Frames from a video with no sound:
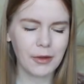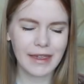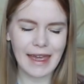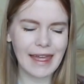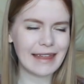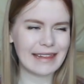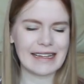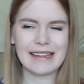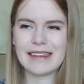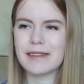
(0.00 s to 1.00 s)
Okay,
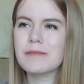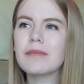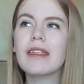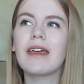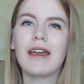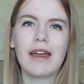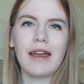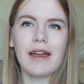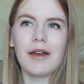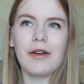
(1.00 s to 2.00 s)
let's
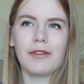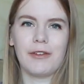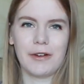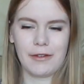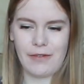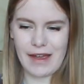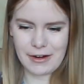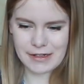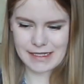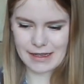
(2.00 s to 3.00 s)
fortify
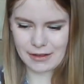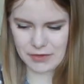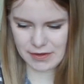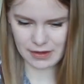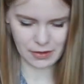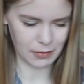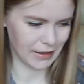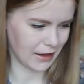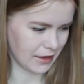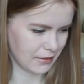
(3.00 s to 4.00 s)
ourselves. Oh
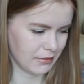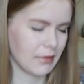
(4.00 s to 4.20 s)
my god.